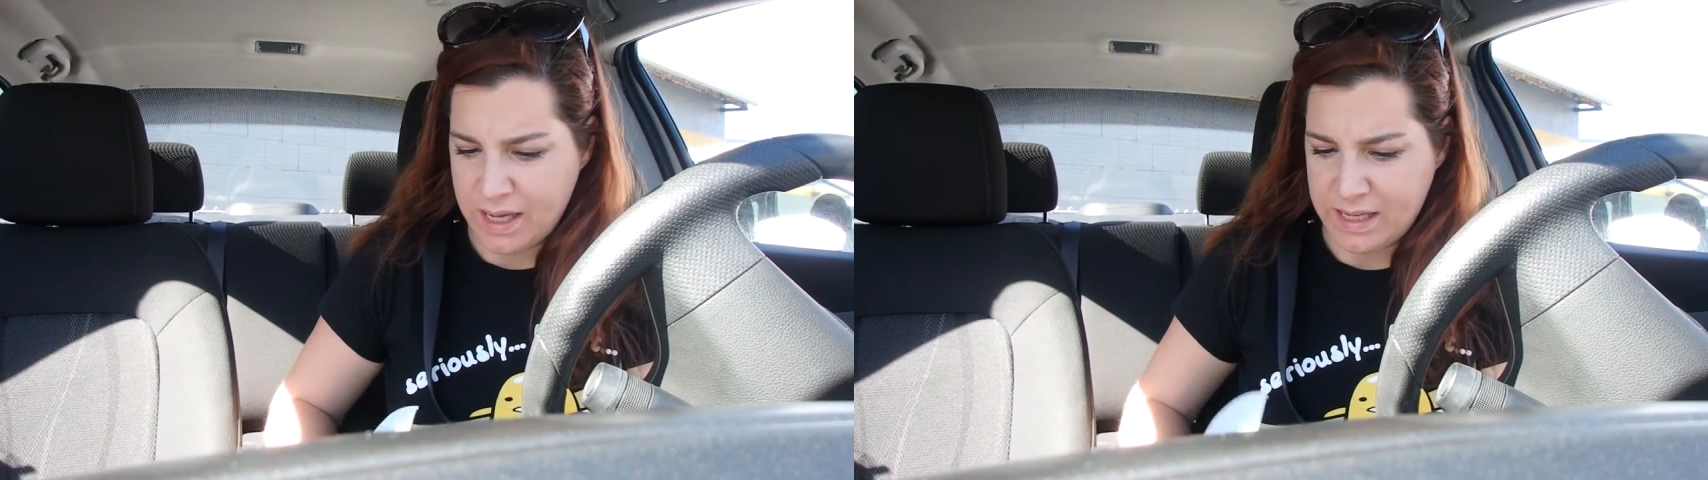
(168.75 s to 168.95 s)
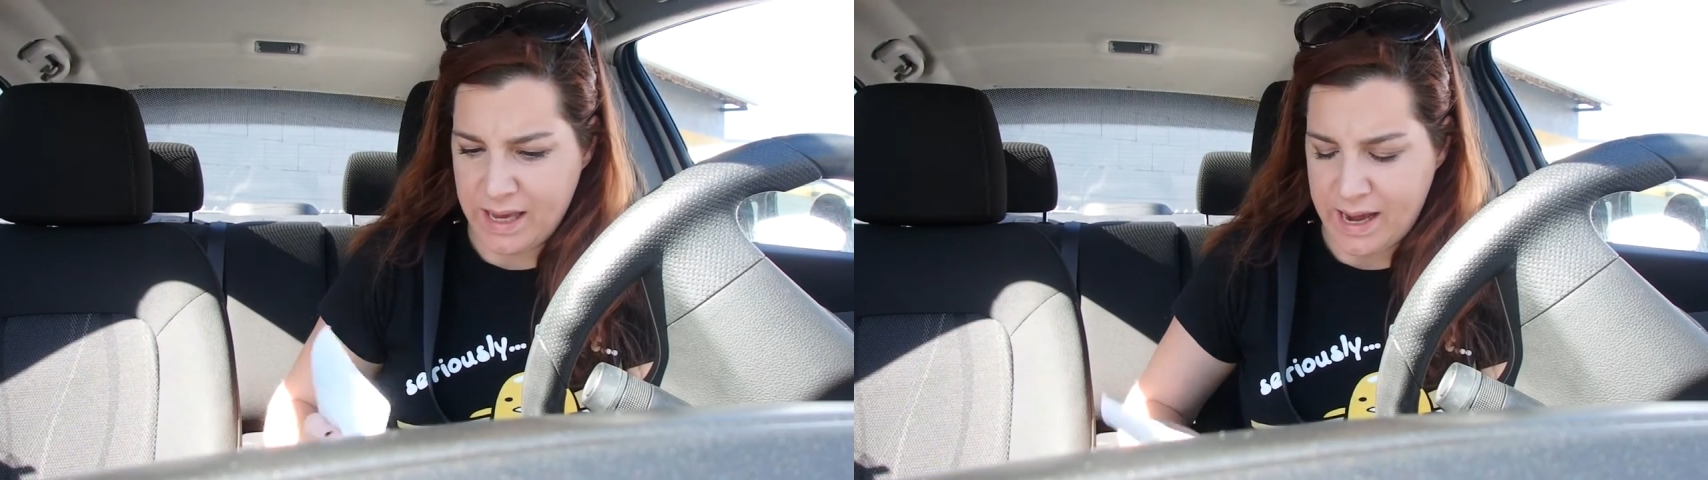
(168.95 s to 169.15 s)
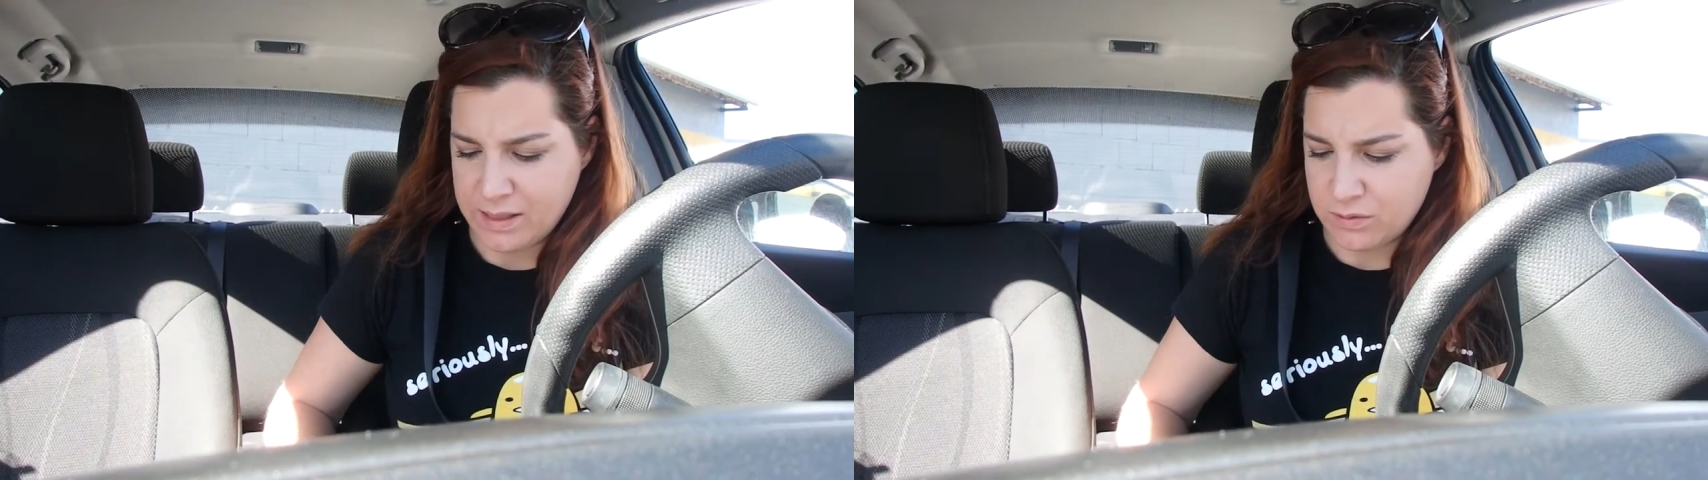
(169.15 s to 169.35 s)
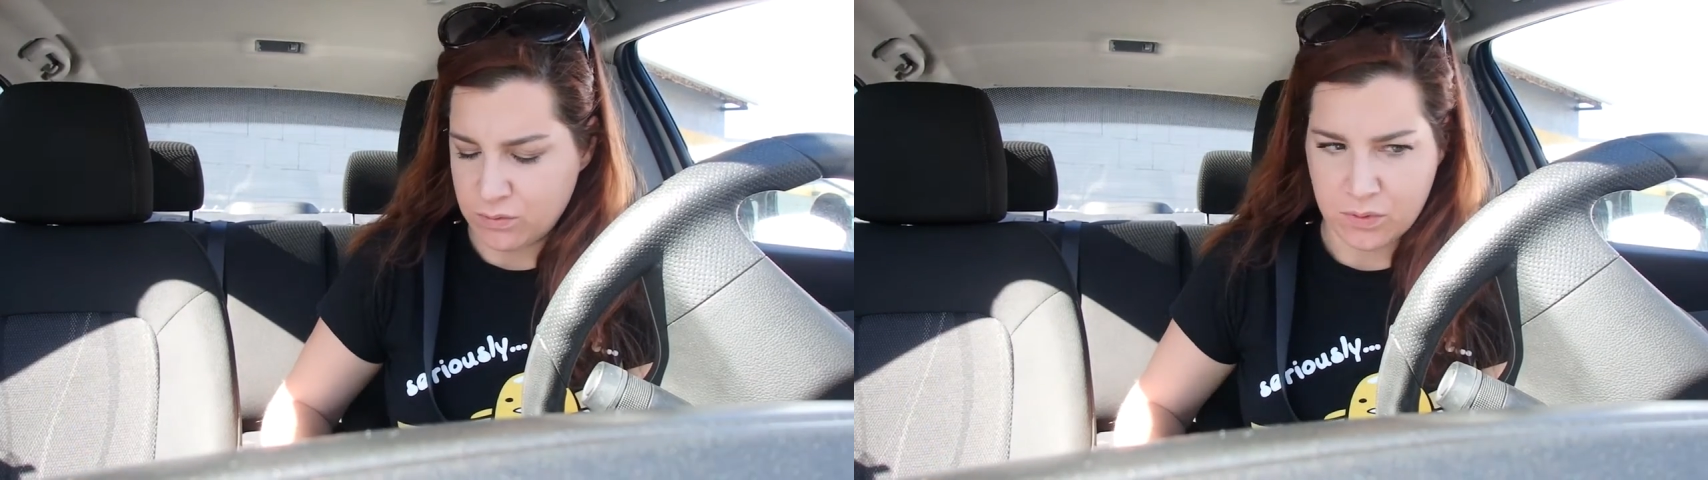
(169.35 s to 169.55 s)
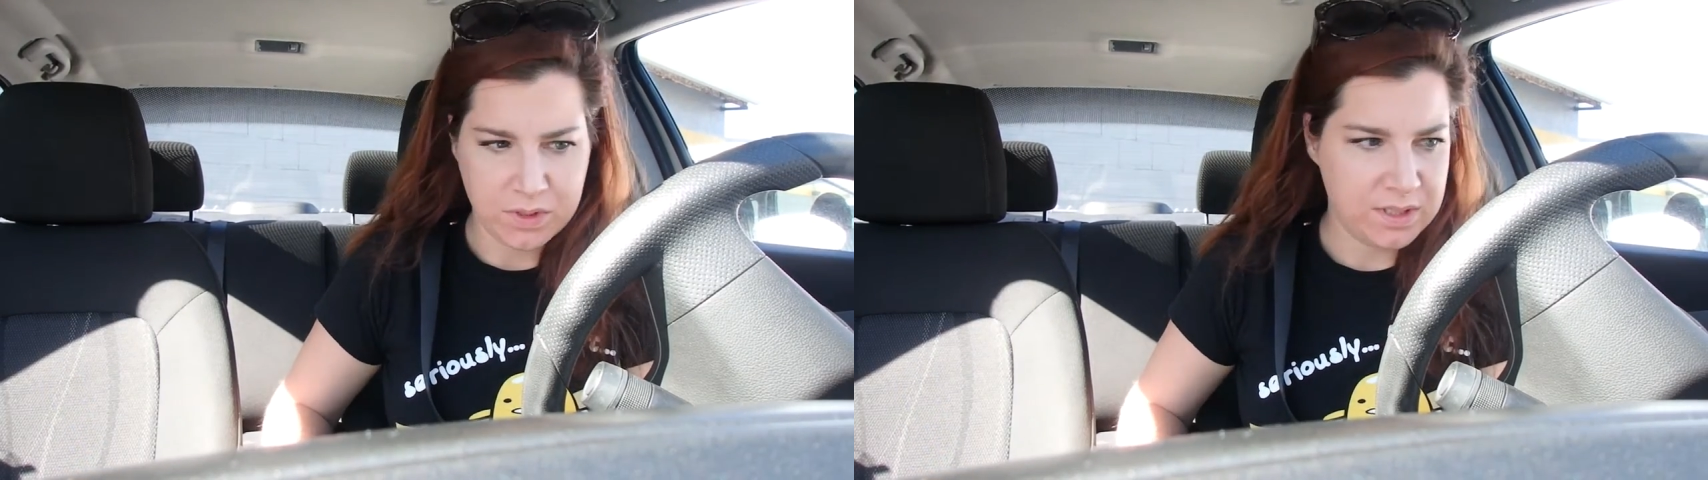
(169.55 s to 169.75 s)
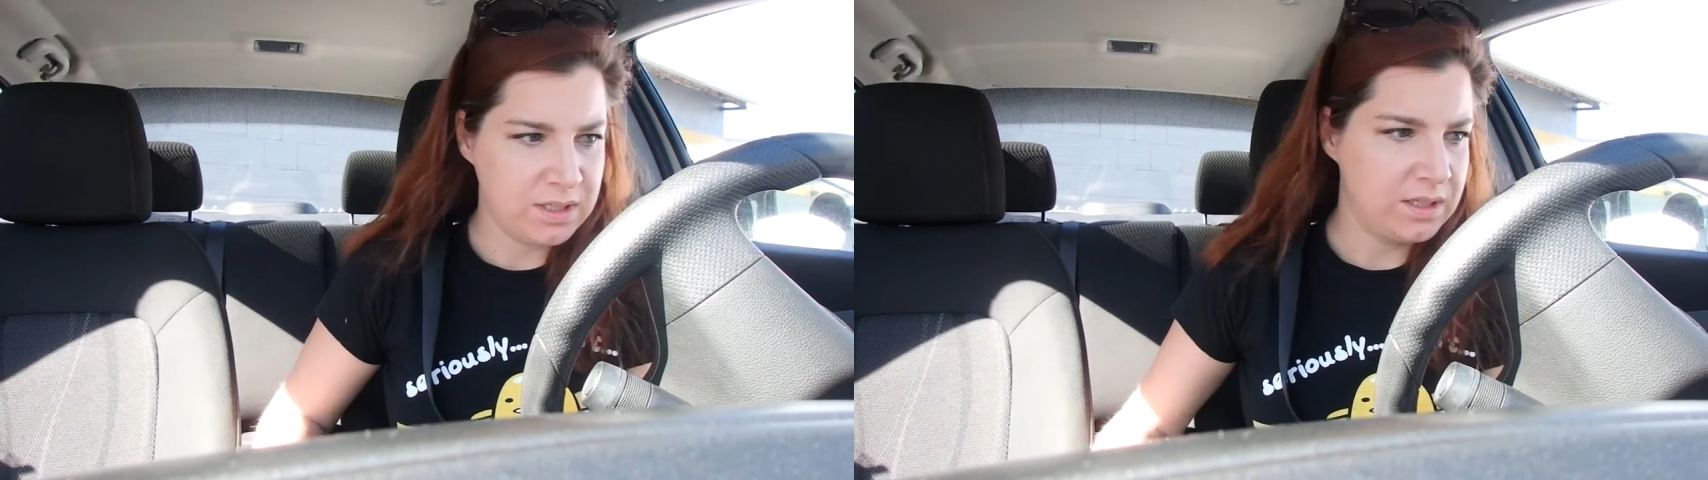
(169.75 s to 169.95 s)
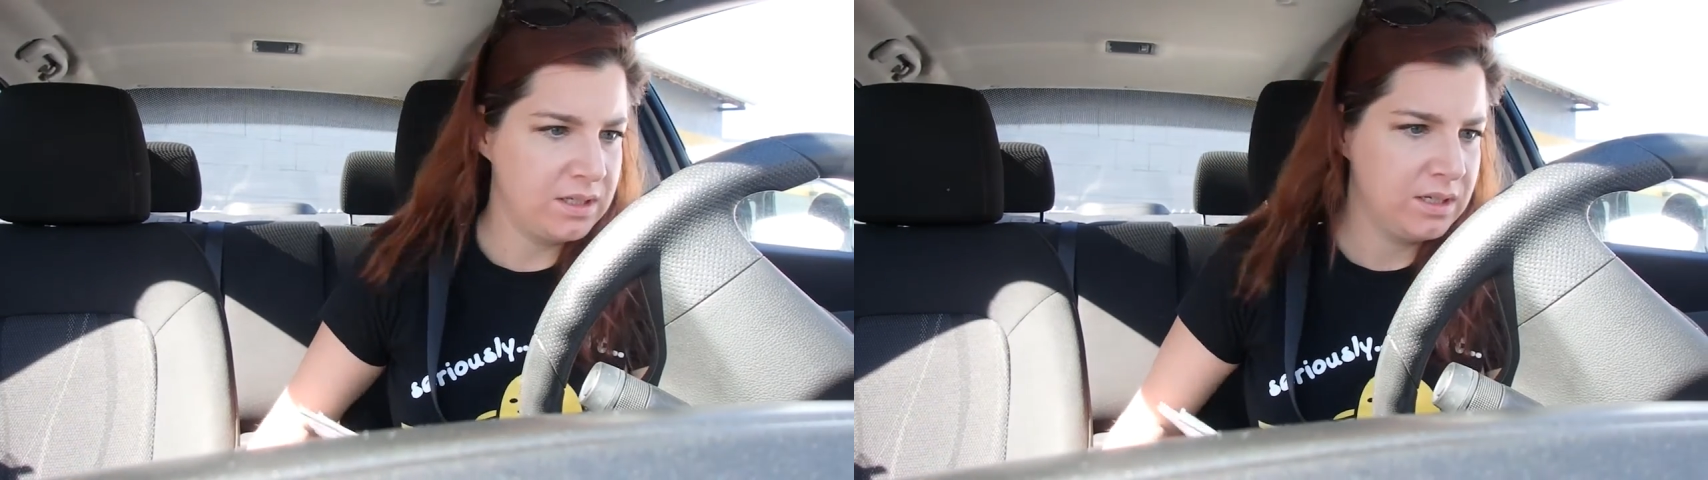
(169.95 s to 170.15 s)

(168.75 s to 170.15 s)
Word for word: like, gas rules.